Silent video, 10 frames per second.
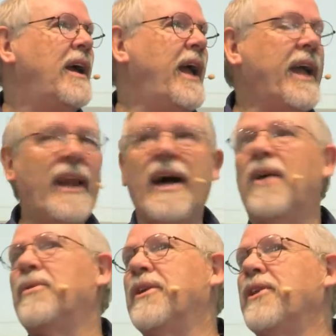Hanging
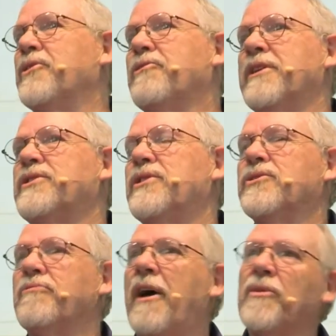out with other
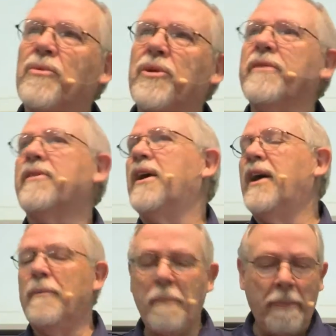Christians around the Word of
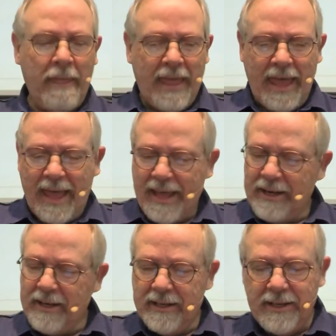God,
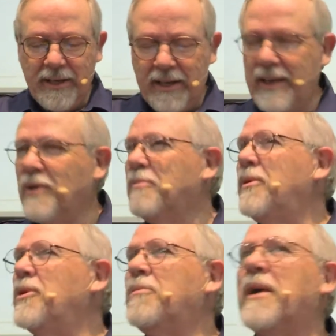and no,
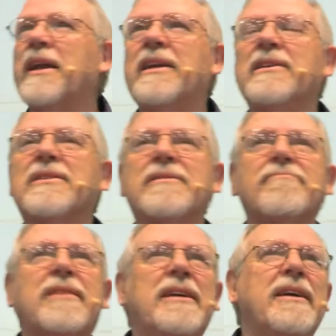nobody's
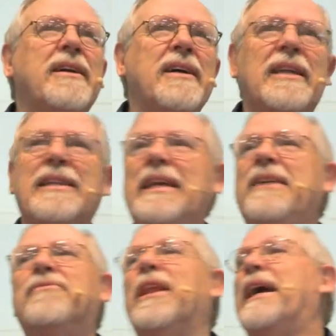got the
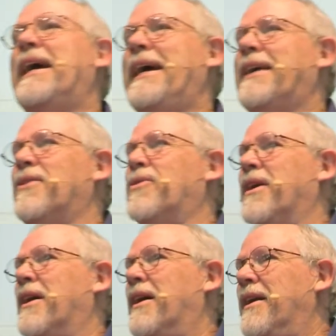evil eye
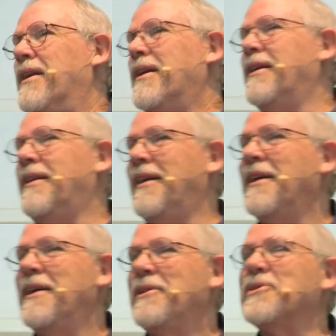going on.
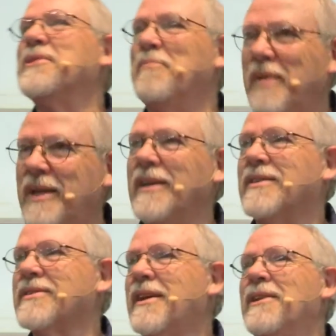There's a
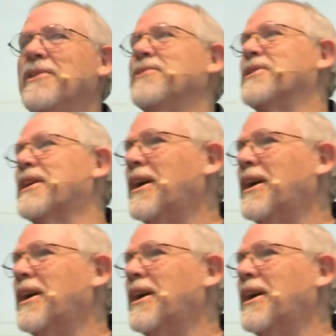peace, there's a